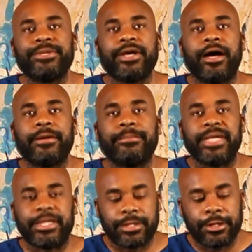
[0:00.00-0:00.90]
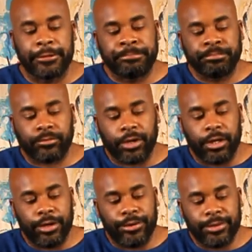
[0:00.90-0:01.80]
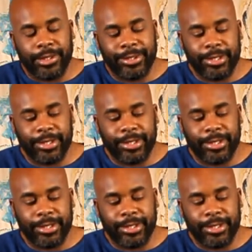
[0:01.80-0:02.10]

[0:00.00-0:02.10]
Beyond Meat alone.